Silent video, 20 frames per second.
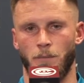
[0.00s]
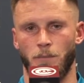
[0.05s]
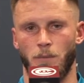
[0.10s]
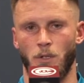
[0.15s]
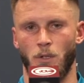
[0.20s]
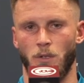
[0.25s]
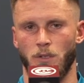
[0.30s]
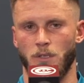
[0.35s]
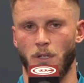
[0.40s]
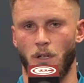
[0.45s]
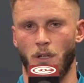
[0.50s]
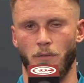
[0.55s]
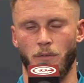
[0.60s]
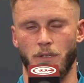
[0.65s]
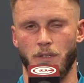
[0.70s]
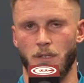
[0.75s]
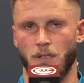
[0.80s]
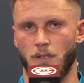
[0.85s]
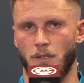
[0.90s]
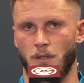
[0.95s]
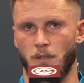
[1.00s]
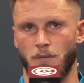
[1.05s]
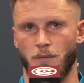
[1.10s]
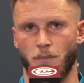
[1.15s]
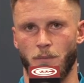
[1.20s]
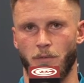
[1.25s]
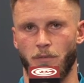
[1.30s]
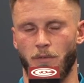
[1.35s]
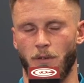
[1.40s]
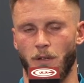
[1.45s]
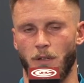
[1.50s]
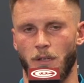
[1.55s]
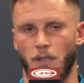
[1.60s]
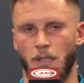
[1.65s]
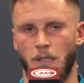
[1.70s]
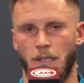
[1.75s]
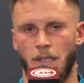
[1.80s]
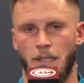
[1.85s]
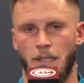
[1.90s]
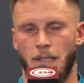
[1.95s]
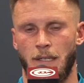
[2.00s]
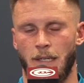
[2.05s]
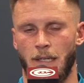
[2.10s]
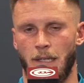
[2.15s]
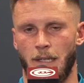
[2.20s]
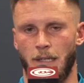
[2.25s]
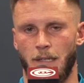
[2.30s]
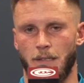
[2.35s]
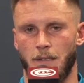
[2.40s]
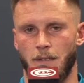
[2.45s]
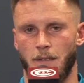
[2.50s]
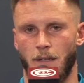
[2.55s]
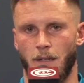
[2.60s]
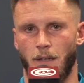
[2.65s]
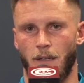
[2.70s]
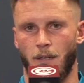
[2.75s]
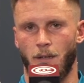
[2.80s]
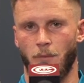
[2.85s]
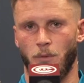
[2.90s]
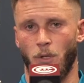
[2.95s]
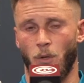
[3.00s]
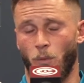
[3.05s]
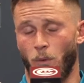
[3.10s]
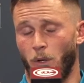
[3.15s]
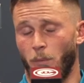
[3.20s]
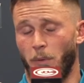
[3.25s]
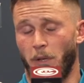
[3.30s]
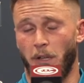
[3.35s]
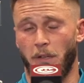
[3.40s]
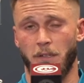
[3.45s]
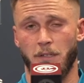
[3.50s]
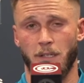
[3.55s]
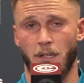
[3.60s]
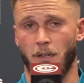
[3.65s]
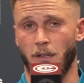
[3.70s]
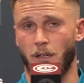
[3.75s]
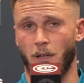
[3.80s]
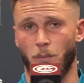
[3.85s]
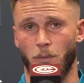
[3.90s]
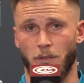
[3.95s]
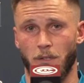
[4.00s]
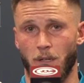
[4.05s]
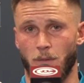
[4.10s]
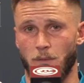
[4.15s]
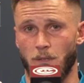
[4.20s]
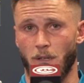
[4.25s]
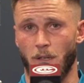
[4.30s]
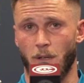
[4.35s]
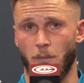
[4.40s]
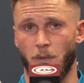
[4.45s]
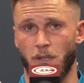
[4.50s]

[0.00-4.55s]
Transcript: You know, it's all of us. It starts from the front. And, you know, Will bailed us out a couple times tonight.